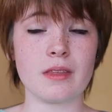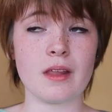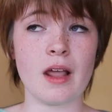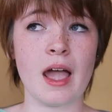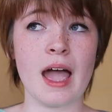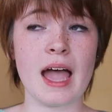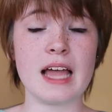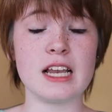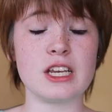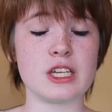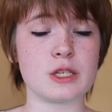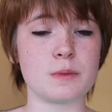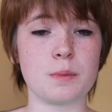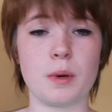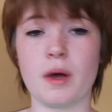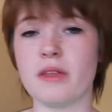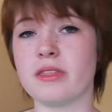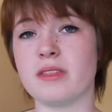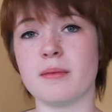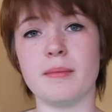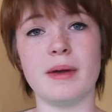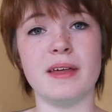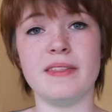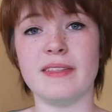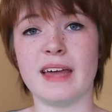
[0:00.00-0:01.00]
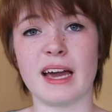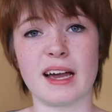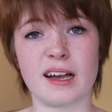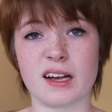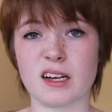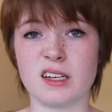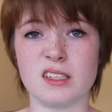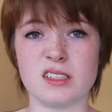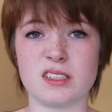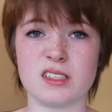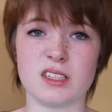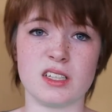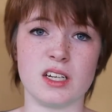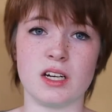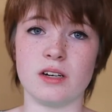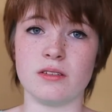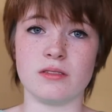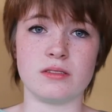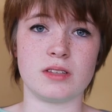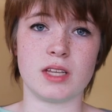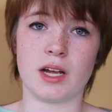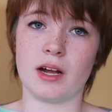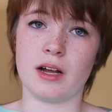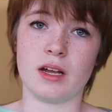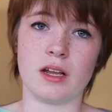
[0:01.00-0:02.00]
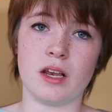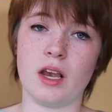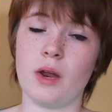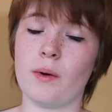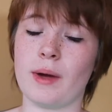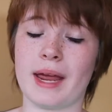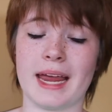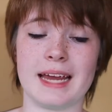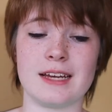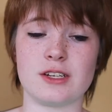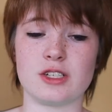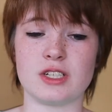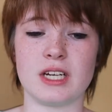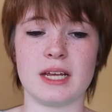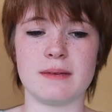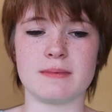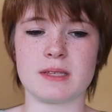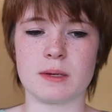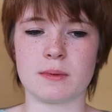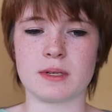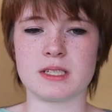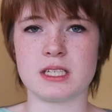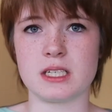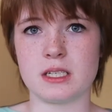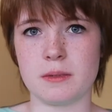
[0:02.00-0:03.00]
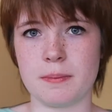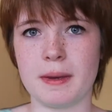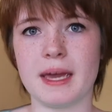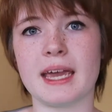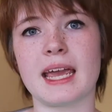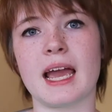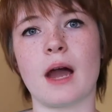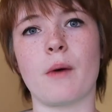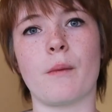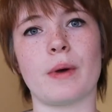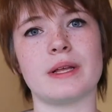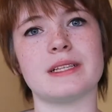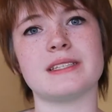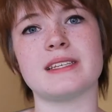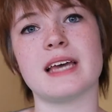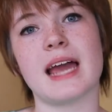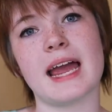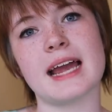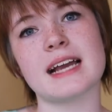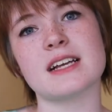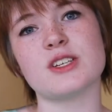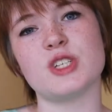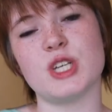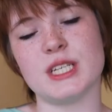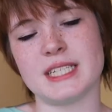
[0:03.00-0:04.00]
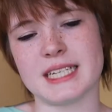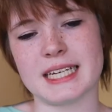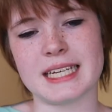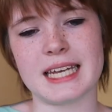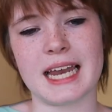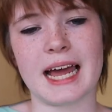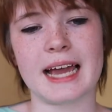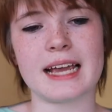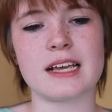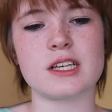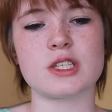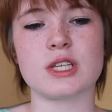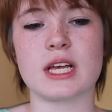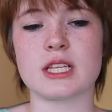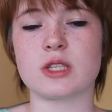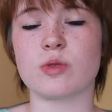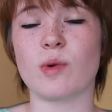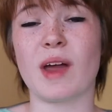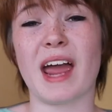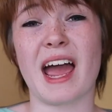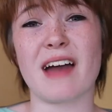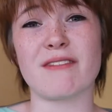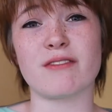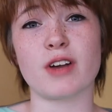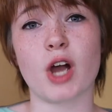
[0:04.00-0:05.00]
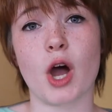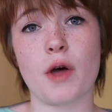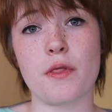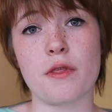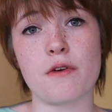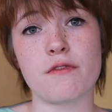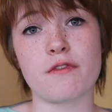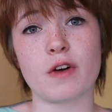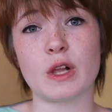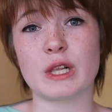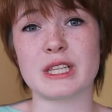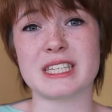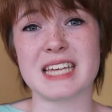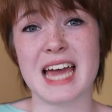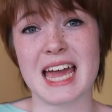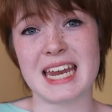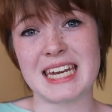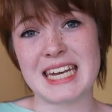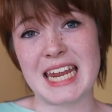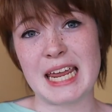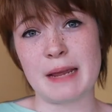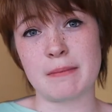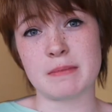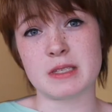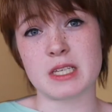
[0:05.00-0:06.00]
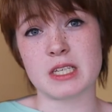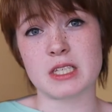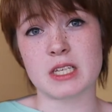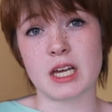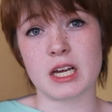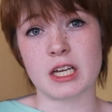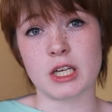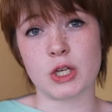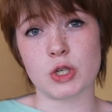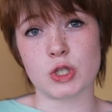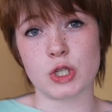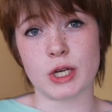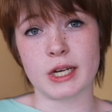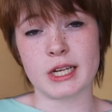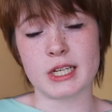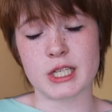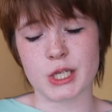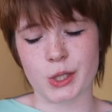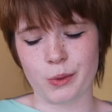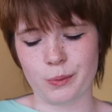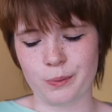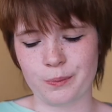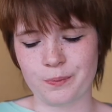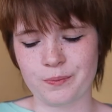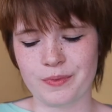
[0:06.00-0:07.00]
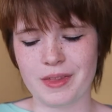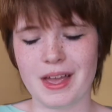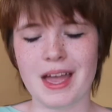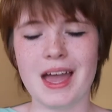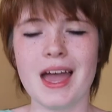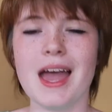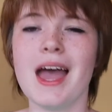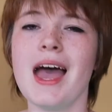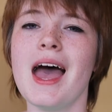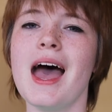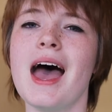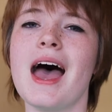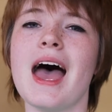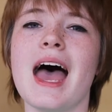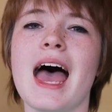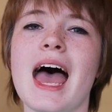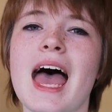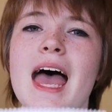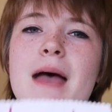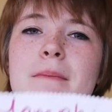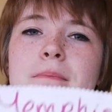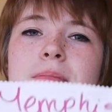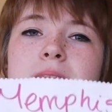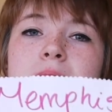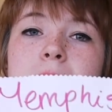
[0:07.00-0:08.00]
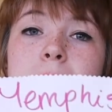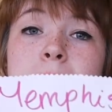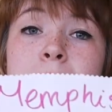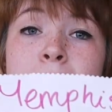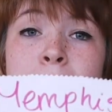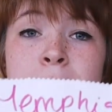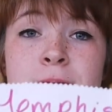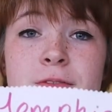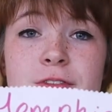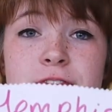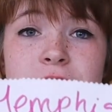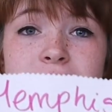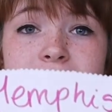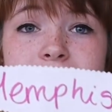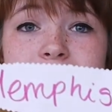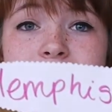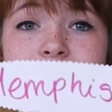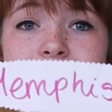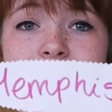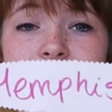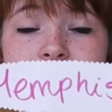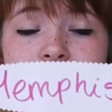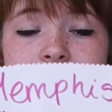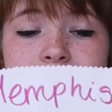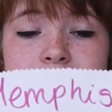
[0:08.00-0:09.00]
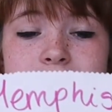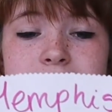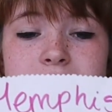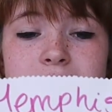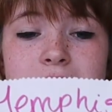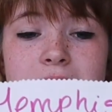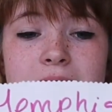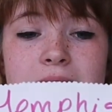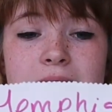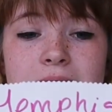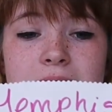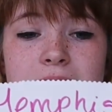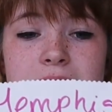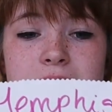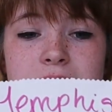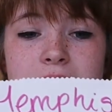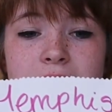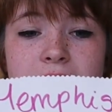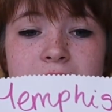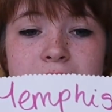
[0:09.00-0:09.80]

and just put them in there, because the location names, I wanted to pick out ones that I actually did like, so that's why I haven't got the full 10 names as I usually do. Memphis is a